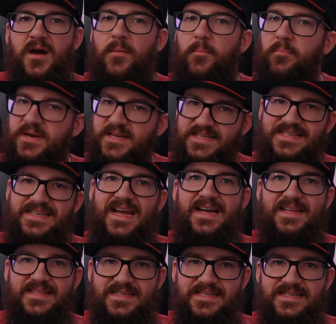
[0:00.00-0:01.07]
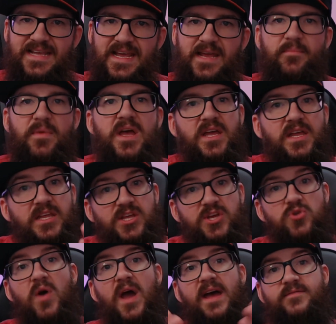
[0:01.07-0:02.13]
but it's not the same.
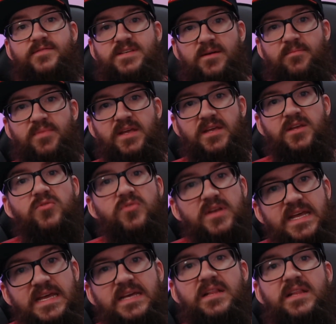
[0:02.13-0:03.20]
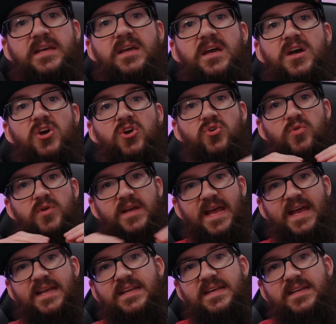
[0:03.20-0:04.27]
You have something uniquely
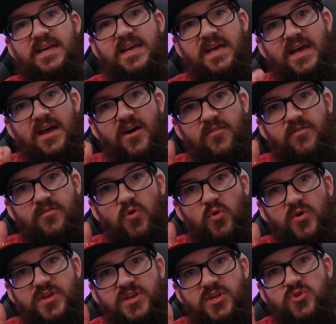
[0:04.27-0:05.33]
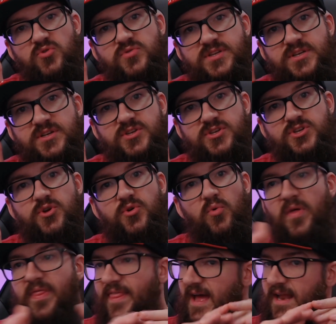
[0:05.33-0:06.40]
created for you to
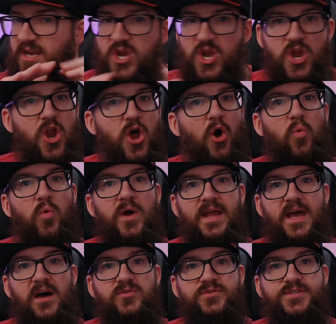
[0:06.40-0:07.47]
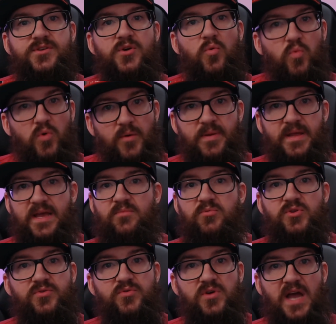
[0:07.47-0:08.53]
do that no one else will be able
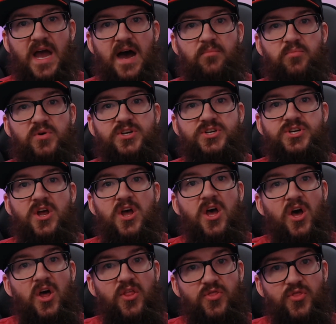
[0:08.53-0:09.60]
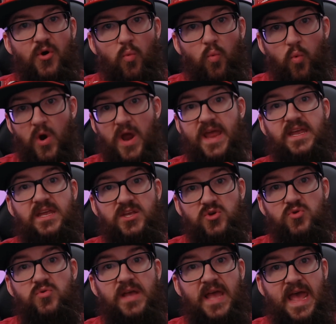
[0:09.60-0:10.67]
to accomplish the way
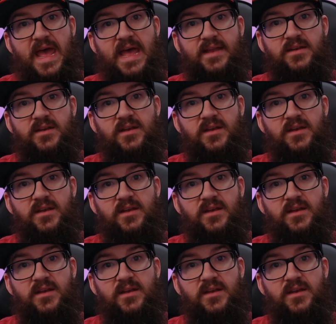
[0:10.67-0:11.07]
you can.